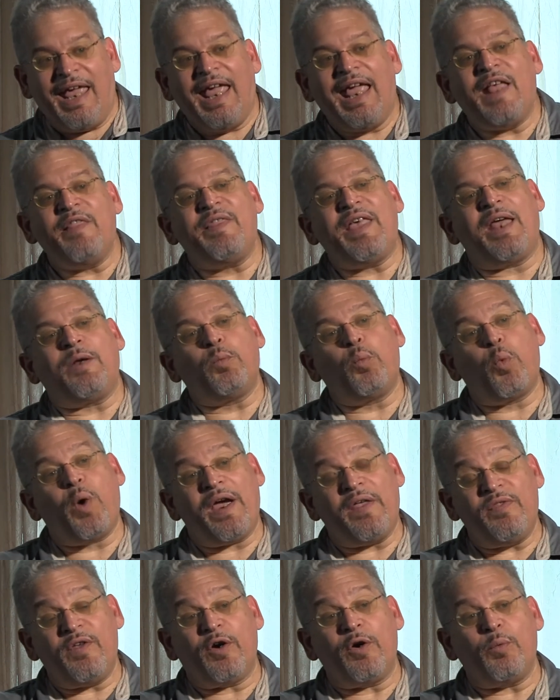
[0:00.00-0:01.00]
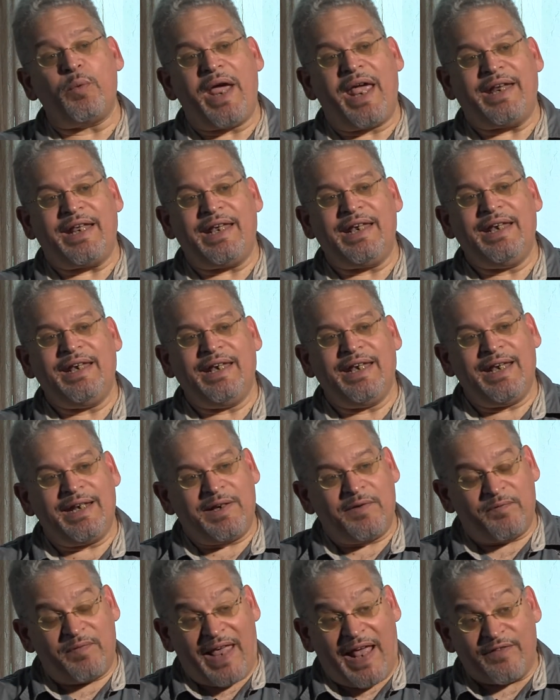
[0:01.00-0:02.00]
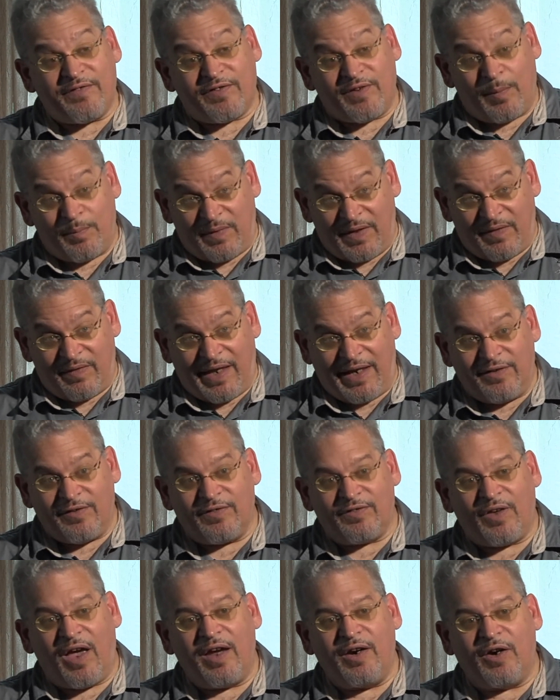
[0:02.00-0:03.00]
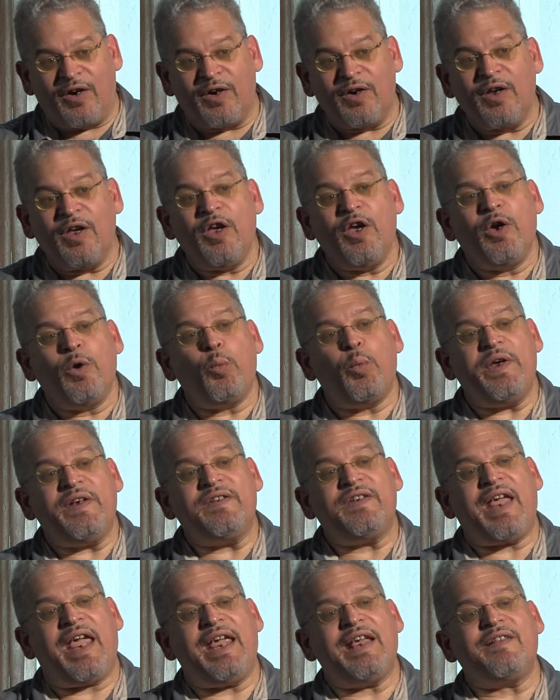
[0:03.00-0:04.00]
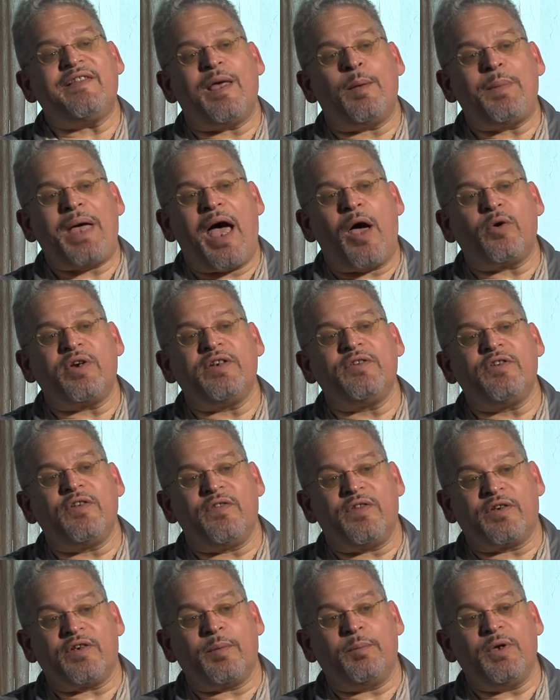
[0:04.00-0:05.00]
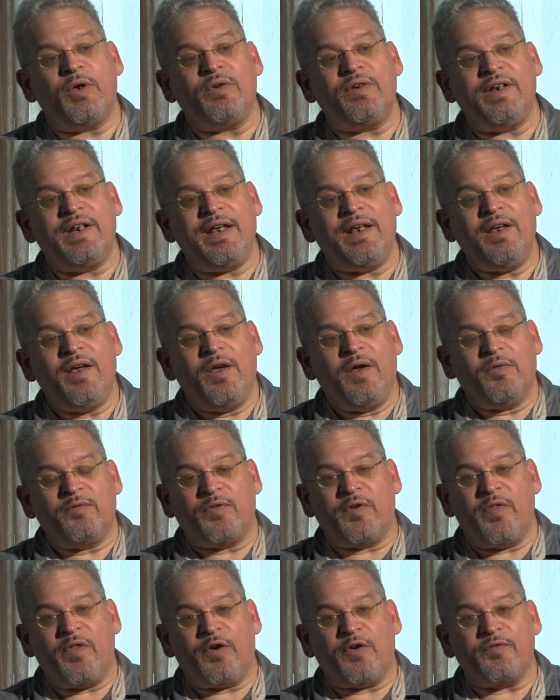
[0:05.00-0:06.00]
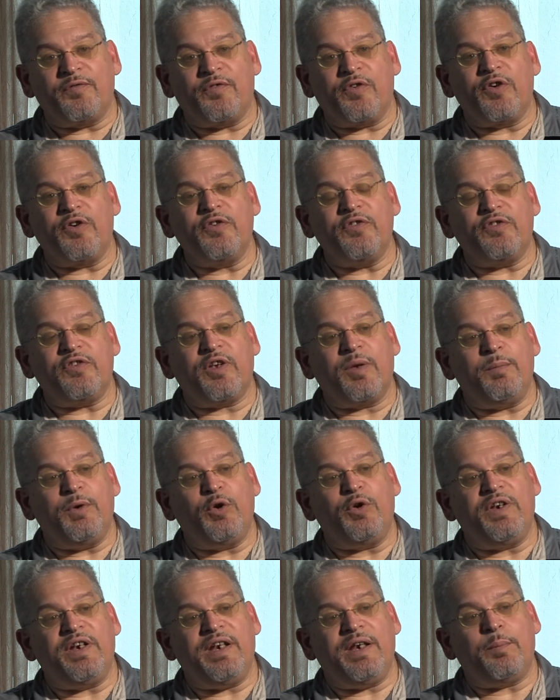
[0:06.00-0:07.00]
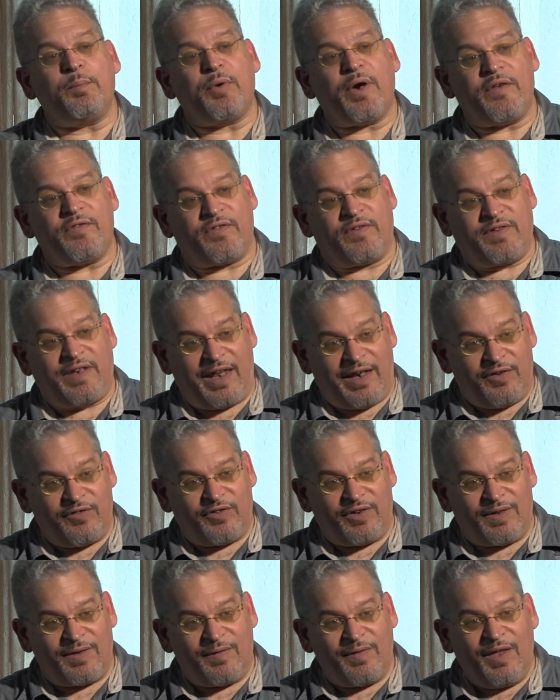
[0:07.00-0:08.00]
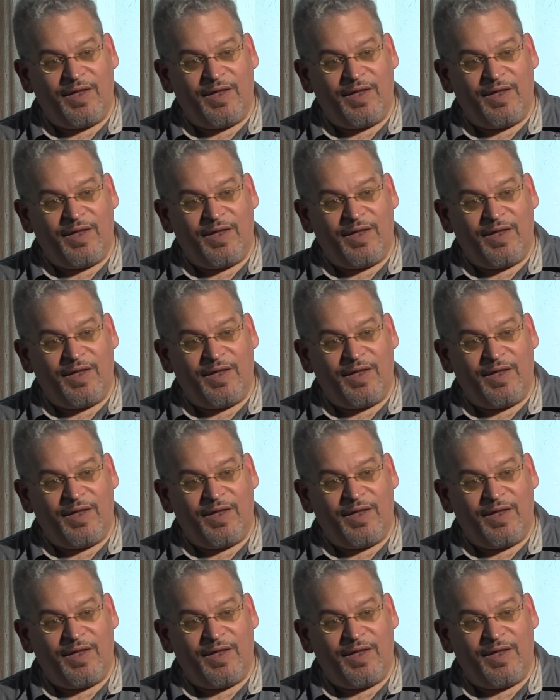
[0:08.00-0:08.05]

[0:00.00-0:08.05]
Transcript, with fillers: And then when they're ready, and if that's something they desire, we take them out into the community for their first community presentation.